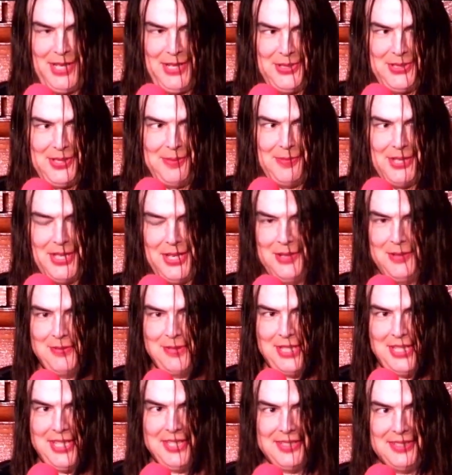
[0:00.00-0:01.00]
some kind of
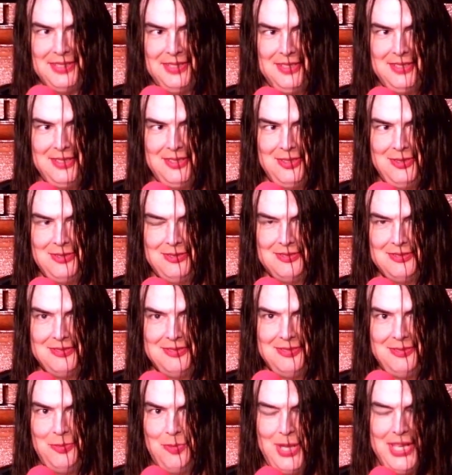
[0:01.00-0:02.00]
like
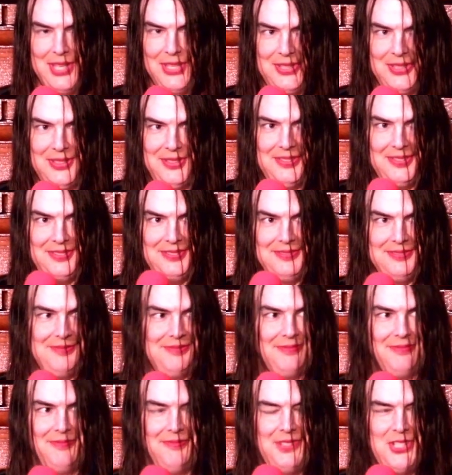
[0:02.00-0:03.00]
wicked,
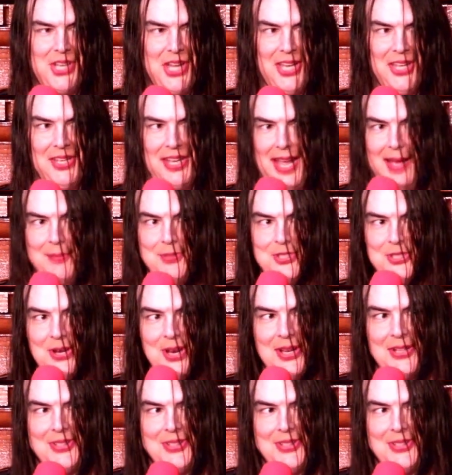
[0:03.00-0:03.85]
giant, abstract